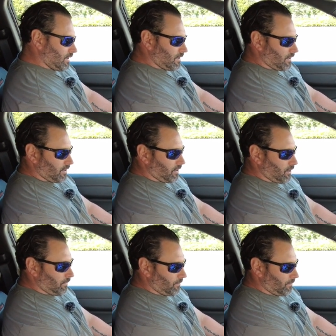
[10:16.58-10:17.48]
There you
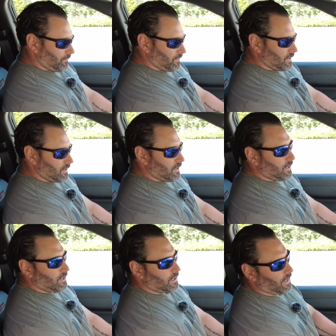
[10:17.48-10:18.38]
go.
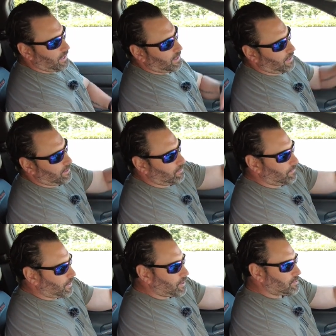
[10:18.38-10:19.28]
And then in
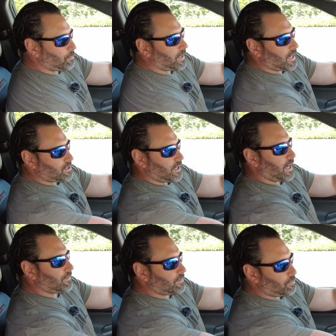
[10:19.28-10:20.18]
reverse, we actually
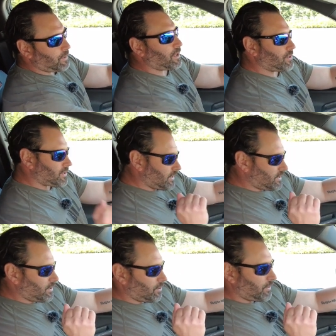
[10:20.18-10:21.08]
have a
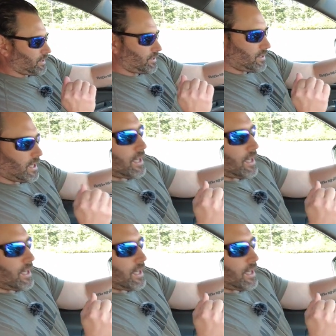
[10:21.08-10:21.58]
360 degrees